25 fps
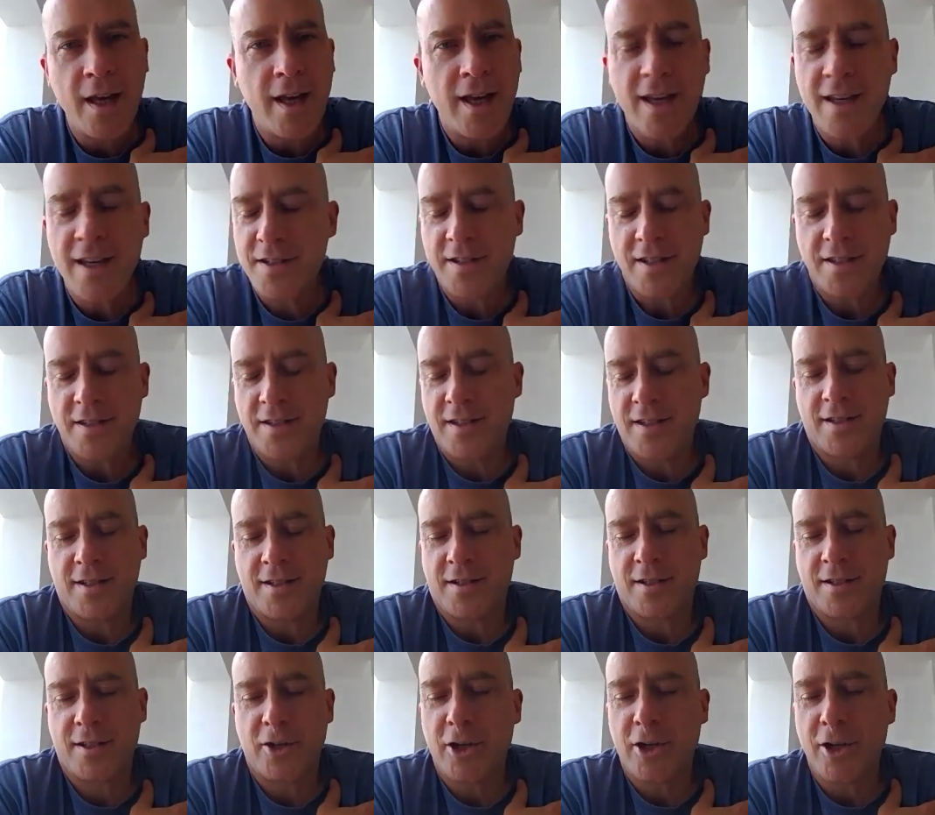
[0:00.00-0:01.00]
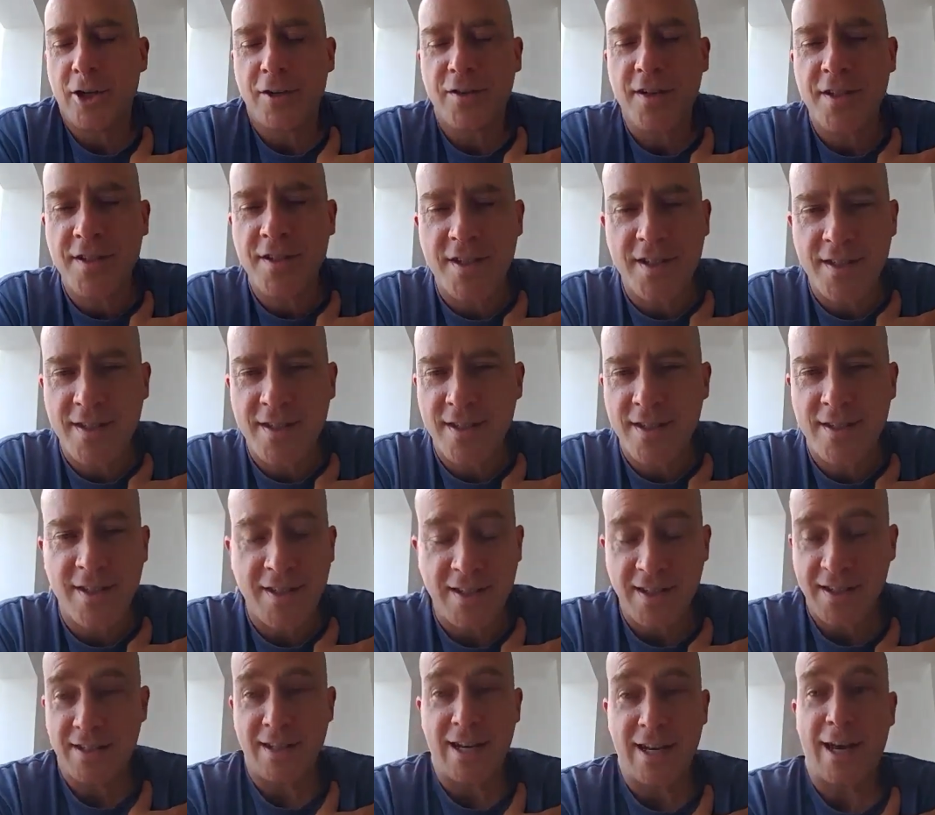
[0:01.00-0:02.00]
He says this is clear. This
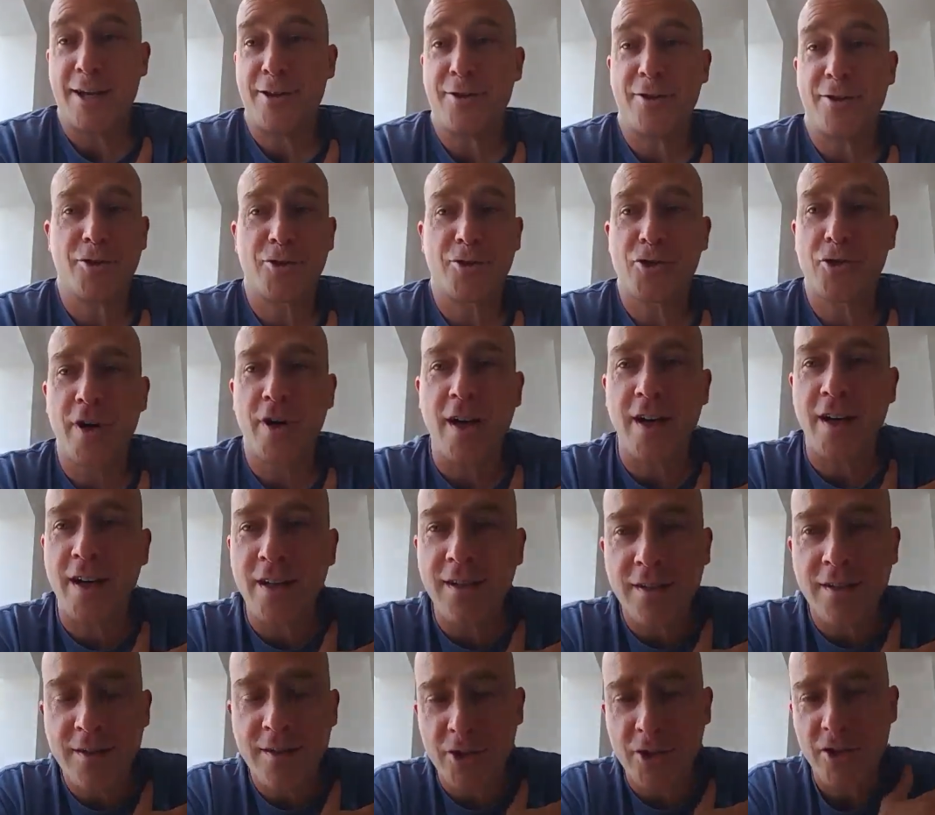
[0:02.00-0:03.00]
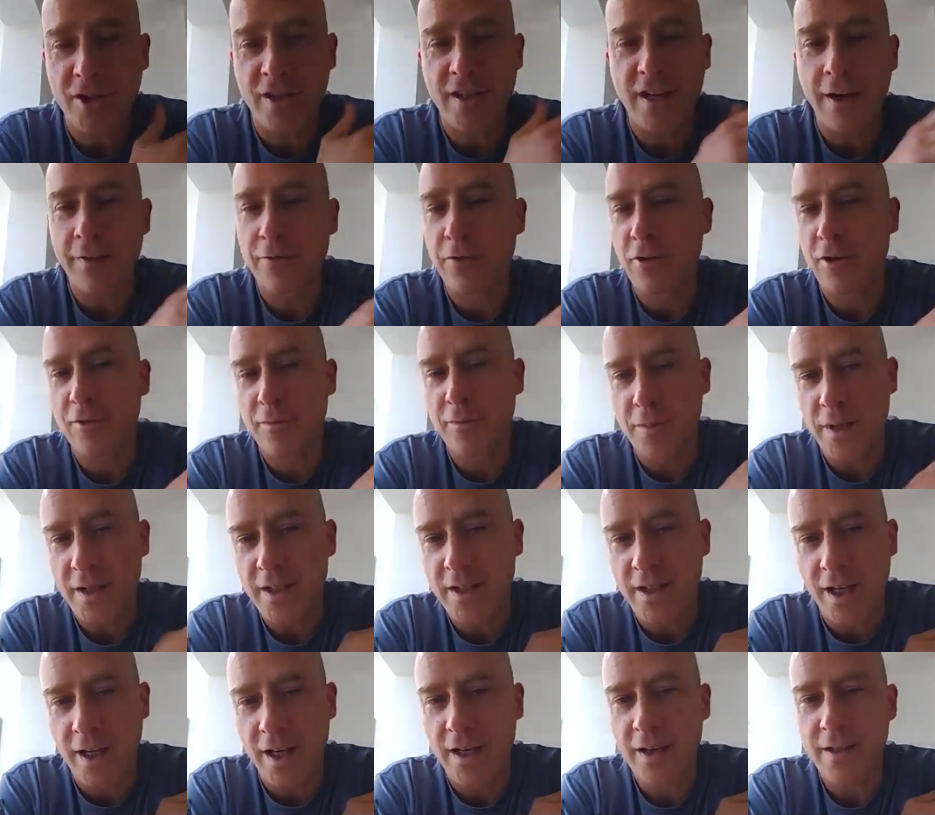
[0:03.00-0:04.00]
is not in their training. This should never have been
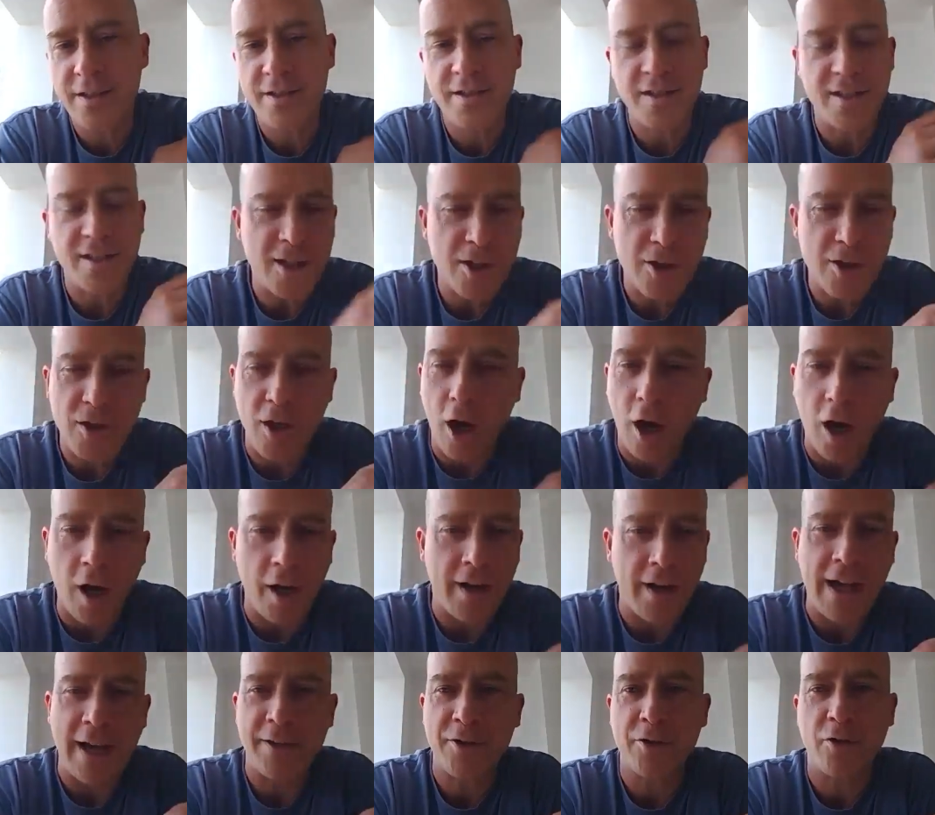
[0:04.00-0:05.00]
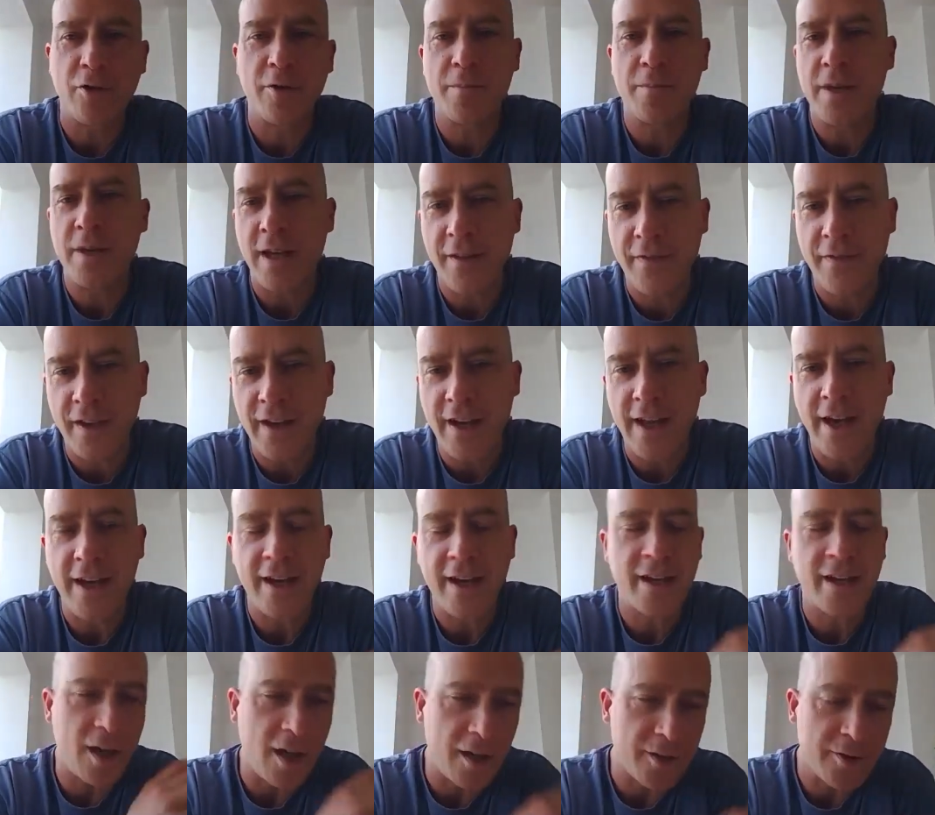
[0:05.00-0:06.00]
done. His knee ought not to have been on the neck.
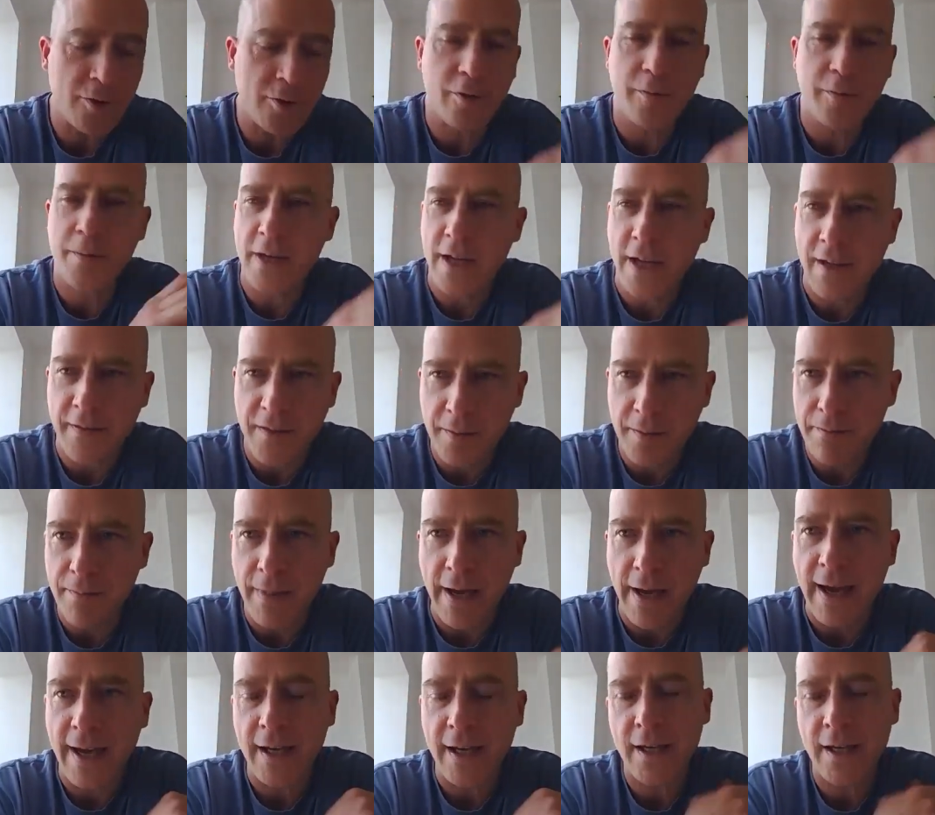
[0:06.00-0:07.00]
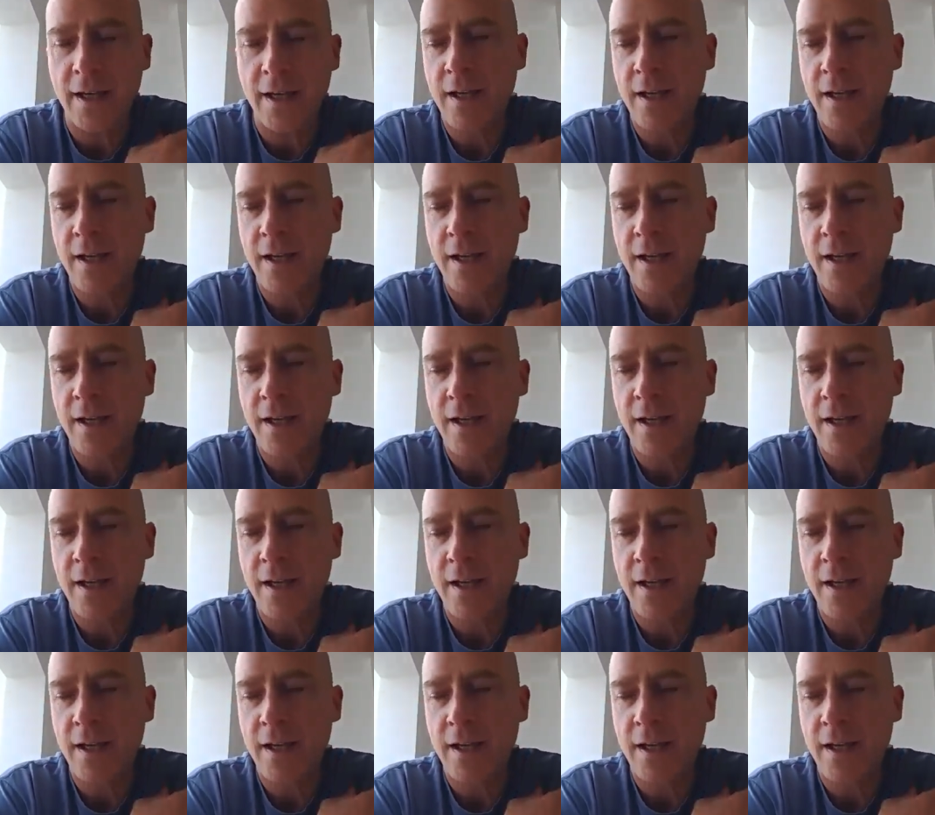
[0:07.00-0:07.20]
It ought to have been on the back.